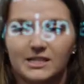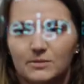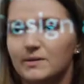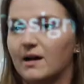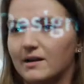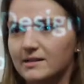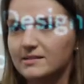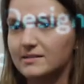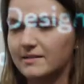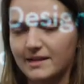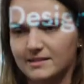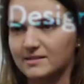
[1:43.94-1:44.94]
let's be
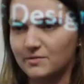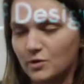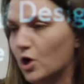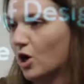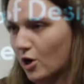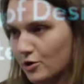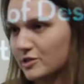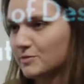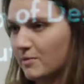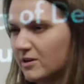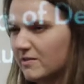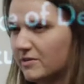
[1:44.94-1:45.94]
honest, that's the
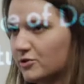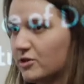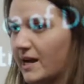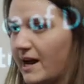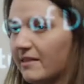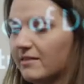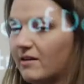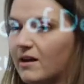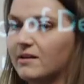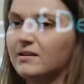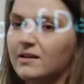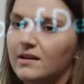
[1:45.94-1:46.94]
hardest part of the
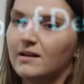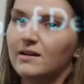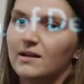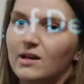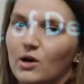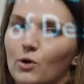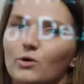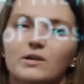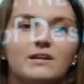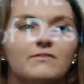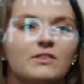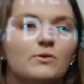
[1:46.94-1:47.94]
triathlon, or
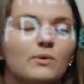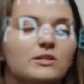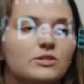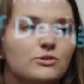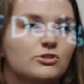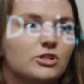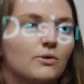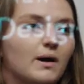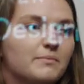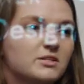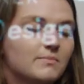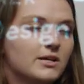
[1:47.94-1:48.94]
even the ones who show
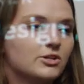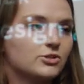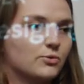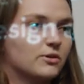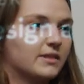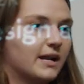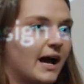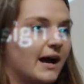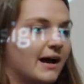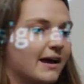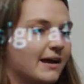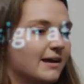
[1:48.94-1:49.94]
up to make sure that
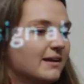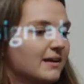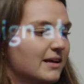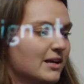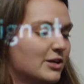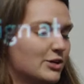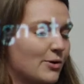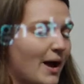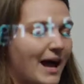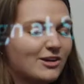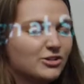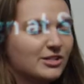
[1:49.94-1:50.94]
I
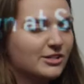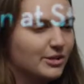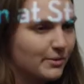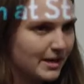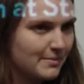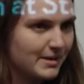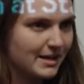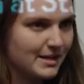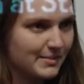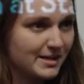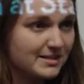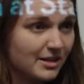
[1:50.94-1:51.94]
actually know what I'm
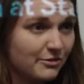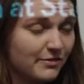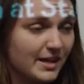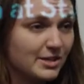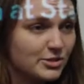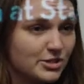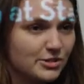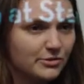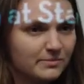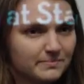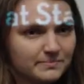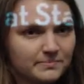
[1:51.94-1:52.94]
getting myself
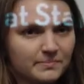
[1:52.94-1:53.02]
into.